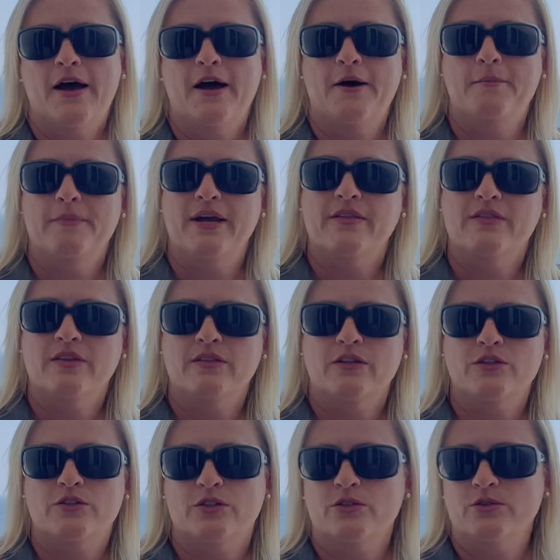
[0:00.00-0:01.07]
Um, and then the
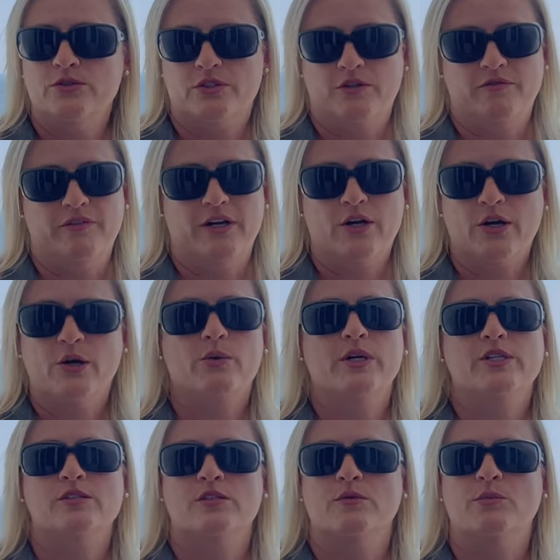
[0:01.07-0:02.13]
dues are very
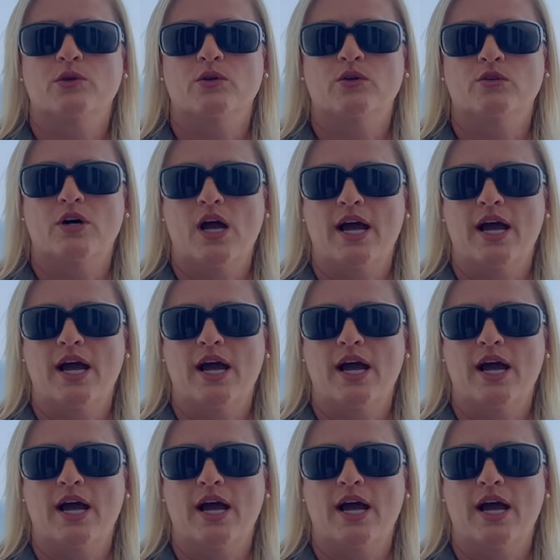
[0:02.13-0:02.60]
reasonable